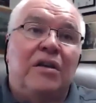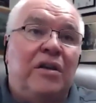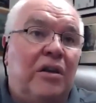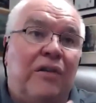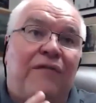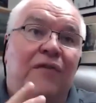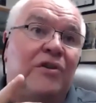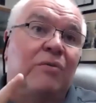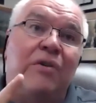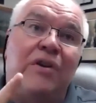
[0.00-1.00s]
The
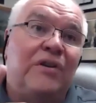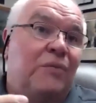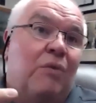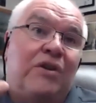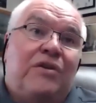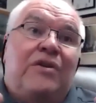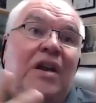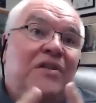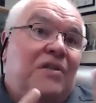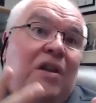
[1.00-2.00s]
first one is, what's your
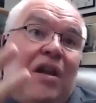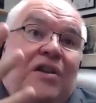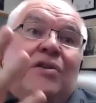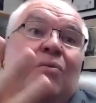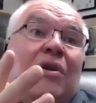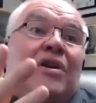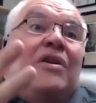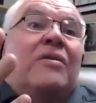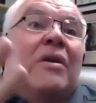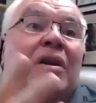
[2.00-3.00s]
destination? What are you
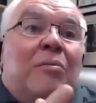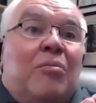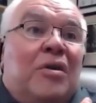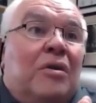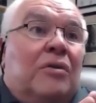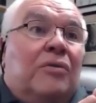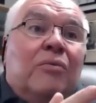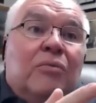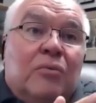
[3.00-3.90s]
trying to build?